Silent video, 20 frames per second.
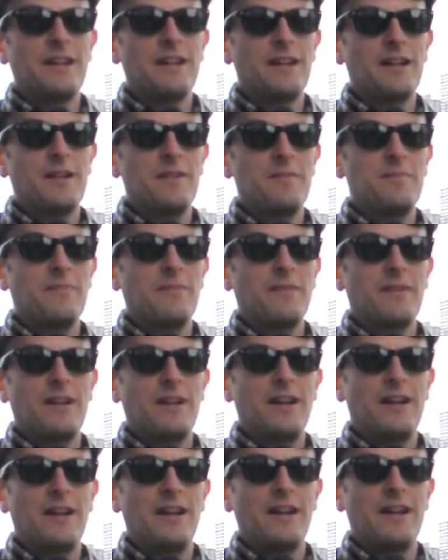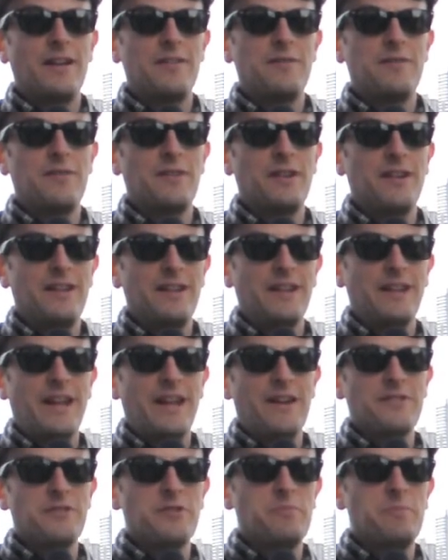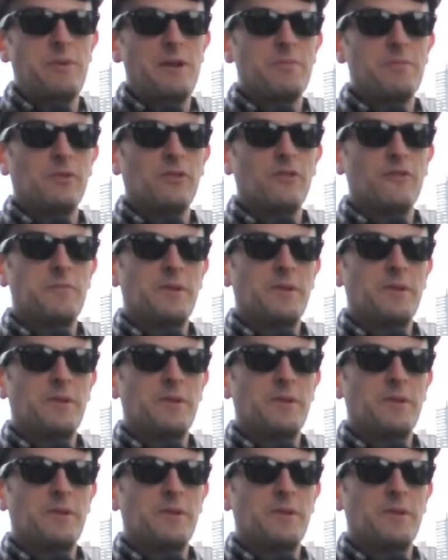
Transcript: I have encountered people who